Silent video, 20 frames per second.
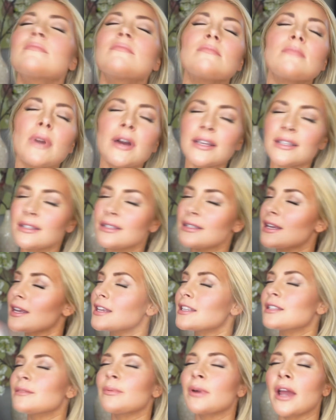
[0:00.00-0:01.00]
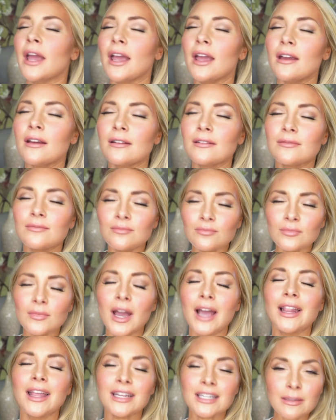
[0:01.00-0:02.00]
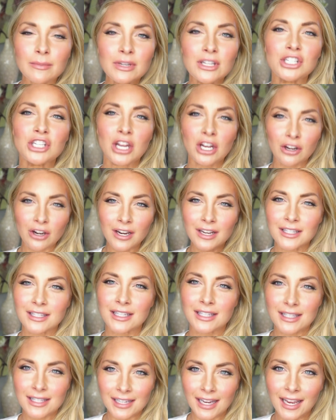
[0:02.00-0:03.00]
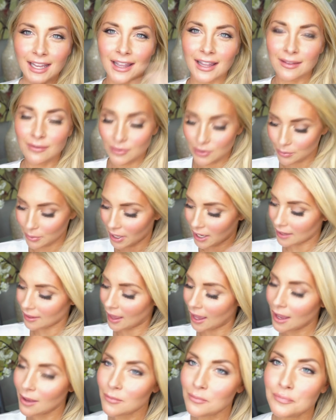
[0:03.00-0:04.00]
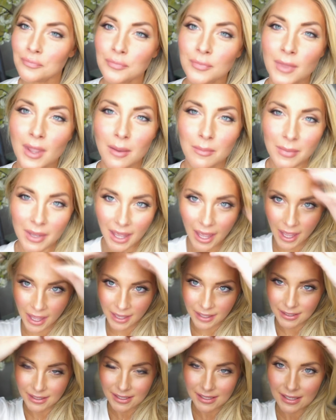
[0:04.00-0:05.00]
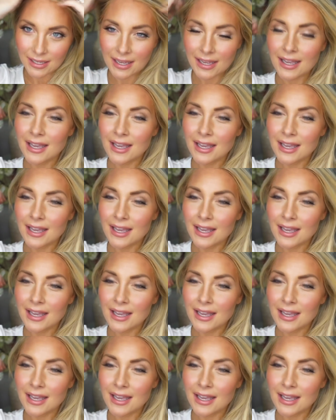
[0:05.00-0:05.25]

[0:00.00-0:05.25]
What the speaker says: my Stay Spray. I like to be generous in spraying that because